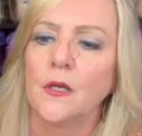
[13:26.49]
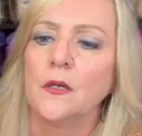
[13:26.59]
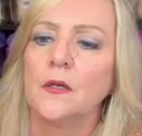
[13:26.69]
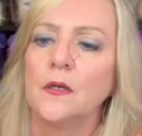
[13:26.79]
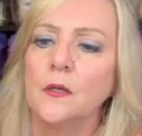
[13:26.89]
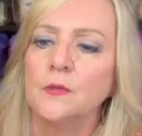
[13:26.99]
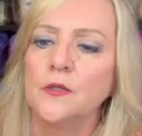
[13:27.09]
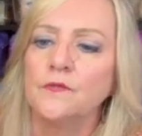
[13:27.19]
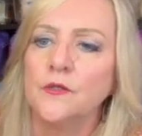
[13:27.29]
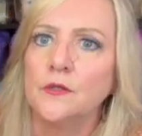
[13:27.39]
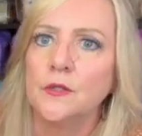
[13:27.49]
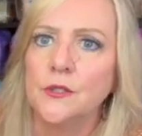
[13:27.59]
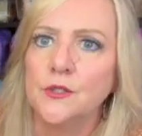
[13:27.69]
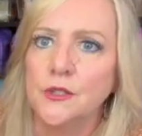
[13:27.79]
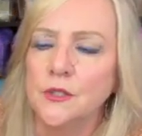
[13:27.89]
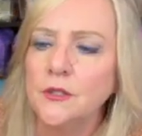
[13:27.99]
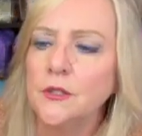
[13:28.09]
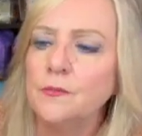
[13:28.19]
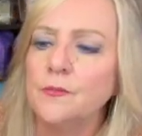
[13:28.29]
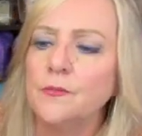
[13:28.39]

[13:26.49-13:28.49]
I'm going to very gently